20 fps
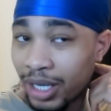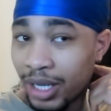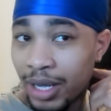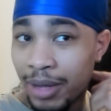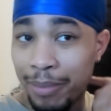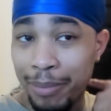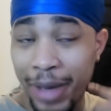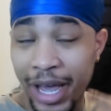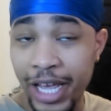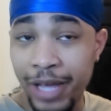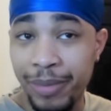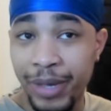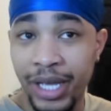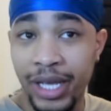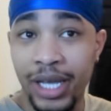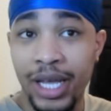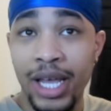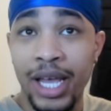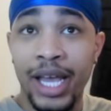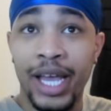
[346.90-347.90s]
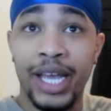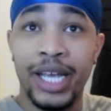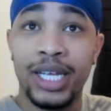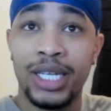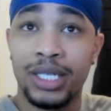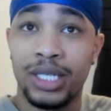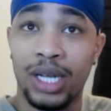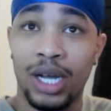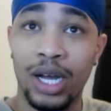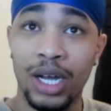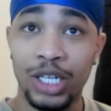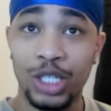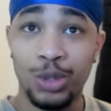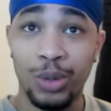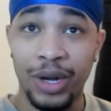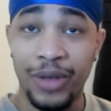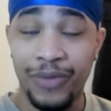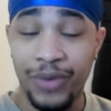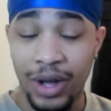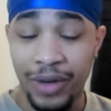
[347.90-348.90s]
Maybe. He's
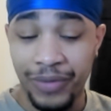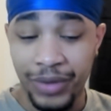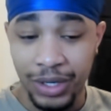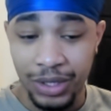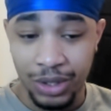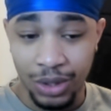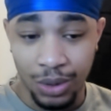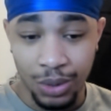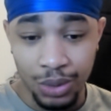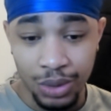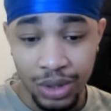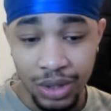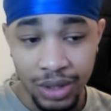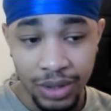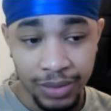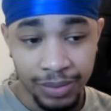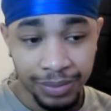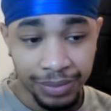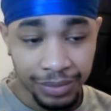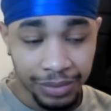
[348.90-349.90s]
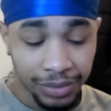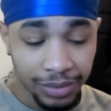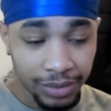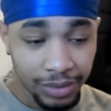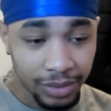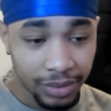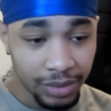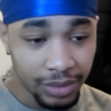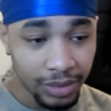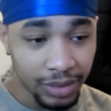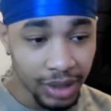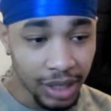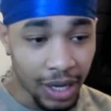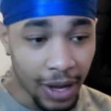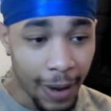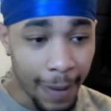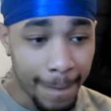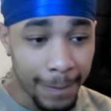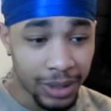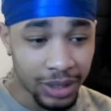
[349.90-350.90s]
25 years old.
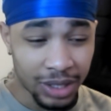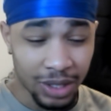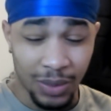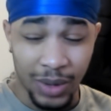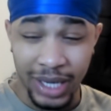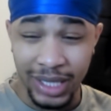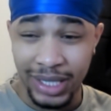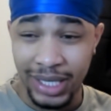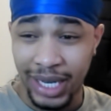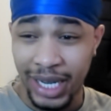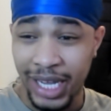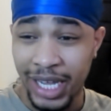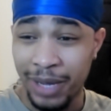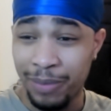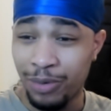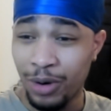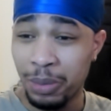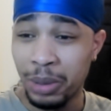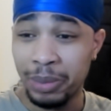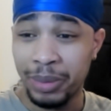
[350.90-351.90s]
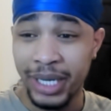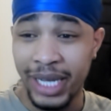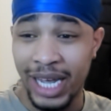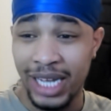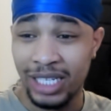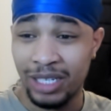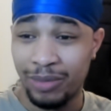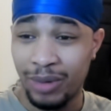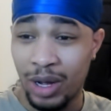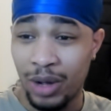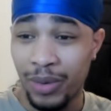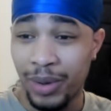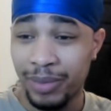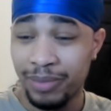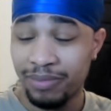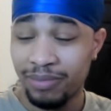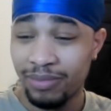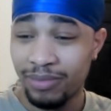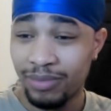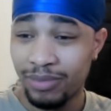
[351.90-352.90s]
So I'd say he probably has about
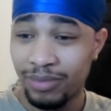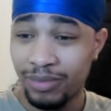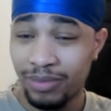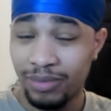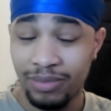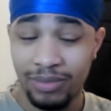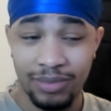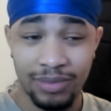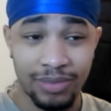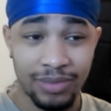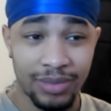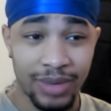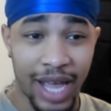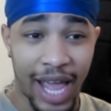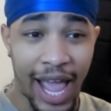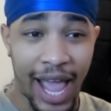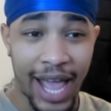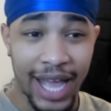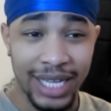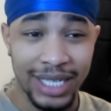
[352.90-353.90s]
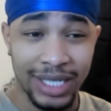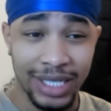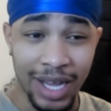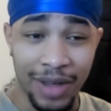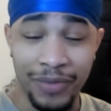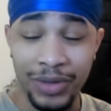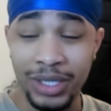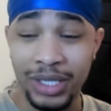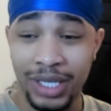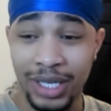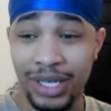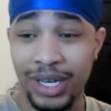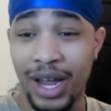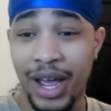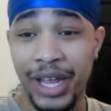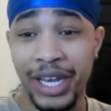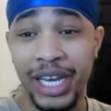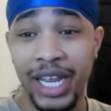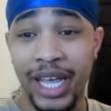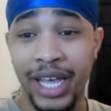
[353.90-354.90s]
7 to
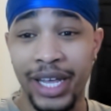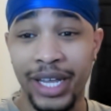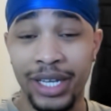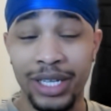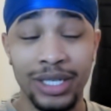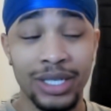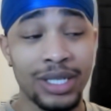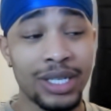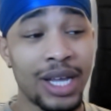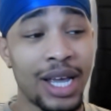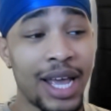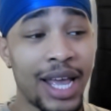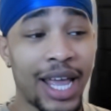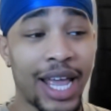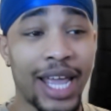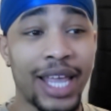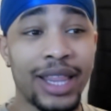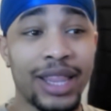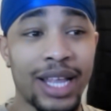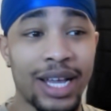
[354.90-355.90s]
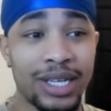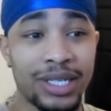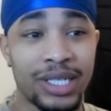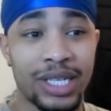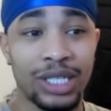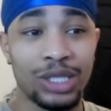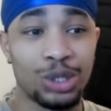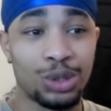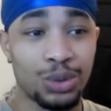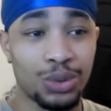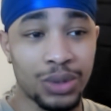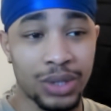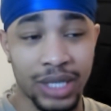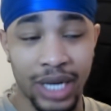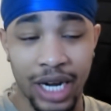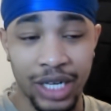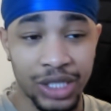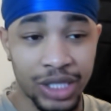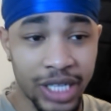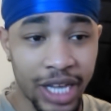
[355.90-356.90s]
9 years in that central /
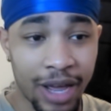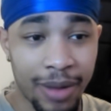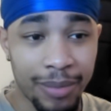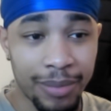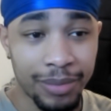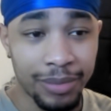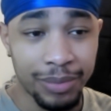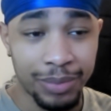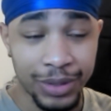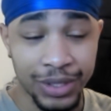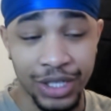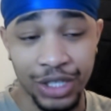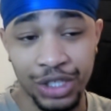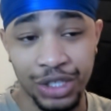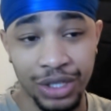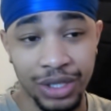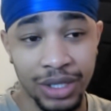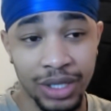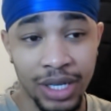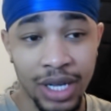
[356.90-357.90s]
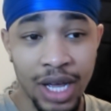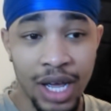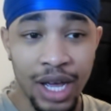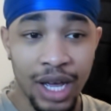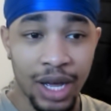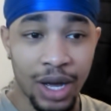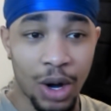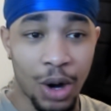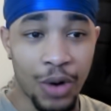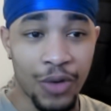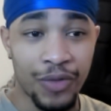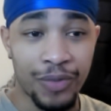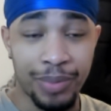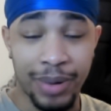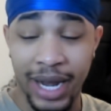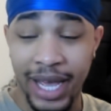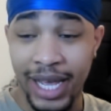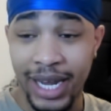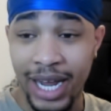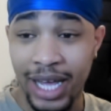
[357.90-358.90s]
DM position of
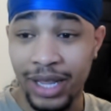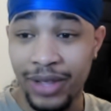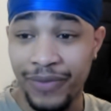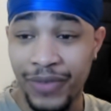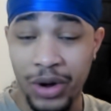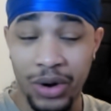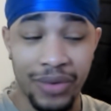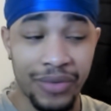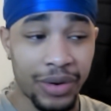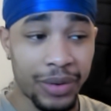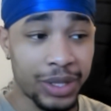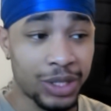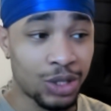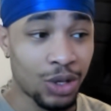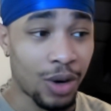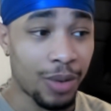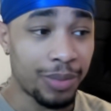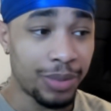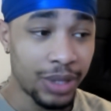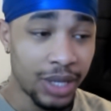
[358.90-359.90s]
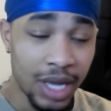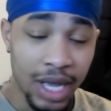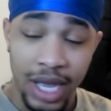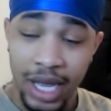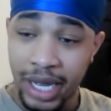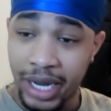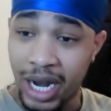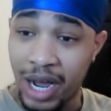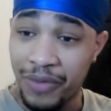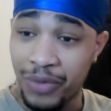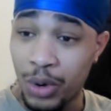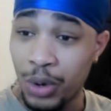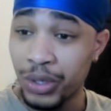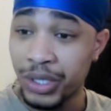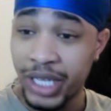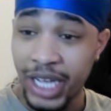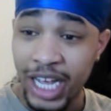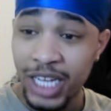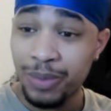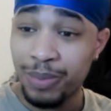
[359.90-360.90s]
playing at the very, very top. Now, of course,
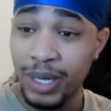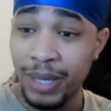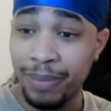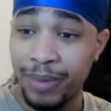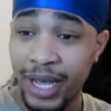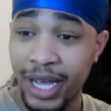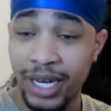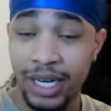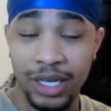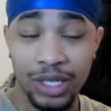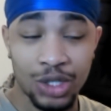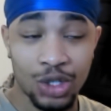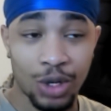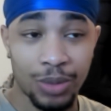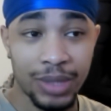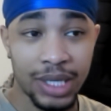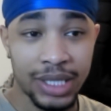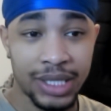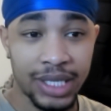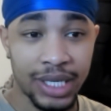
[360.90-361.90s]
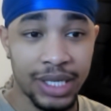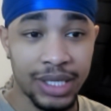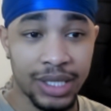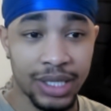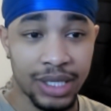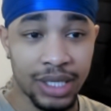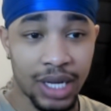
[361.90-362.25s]
he has been playing at the top this season